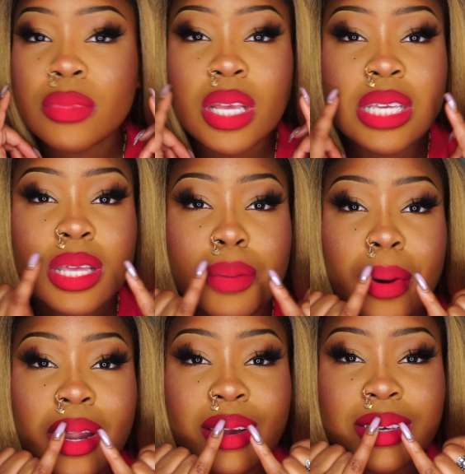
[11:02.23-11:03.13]
something
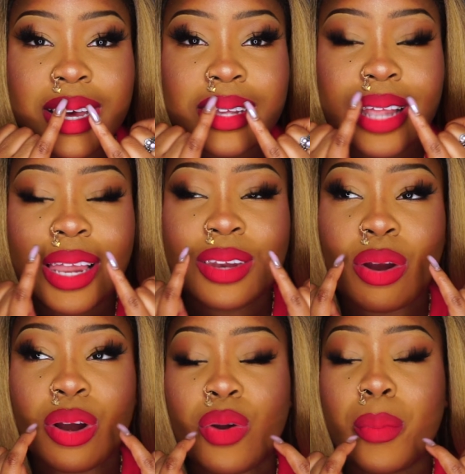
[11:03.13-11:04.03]
about it looks like slightly
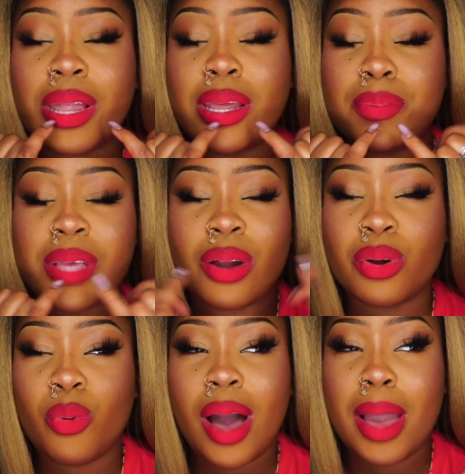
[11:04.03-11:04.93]
darker on my lips. I don't
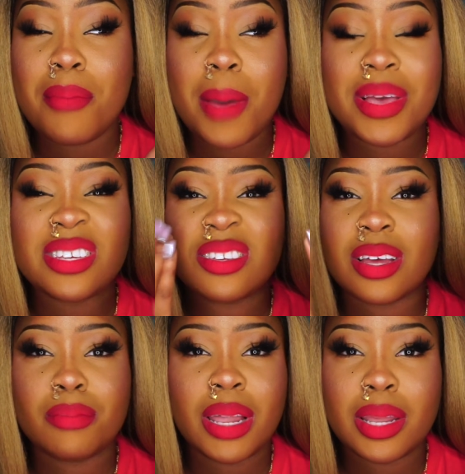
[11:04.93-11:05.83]
know why. Maybe it's just
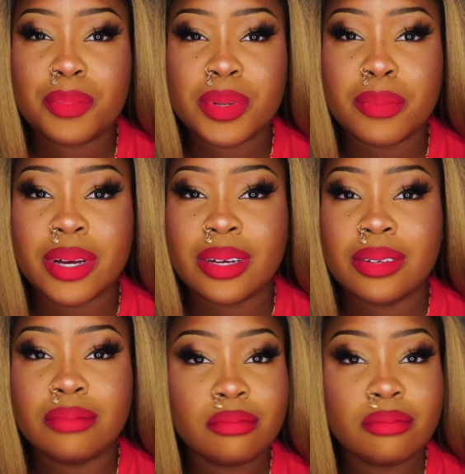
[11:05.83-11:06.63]
like my lips, but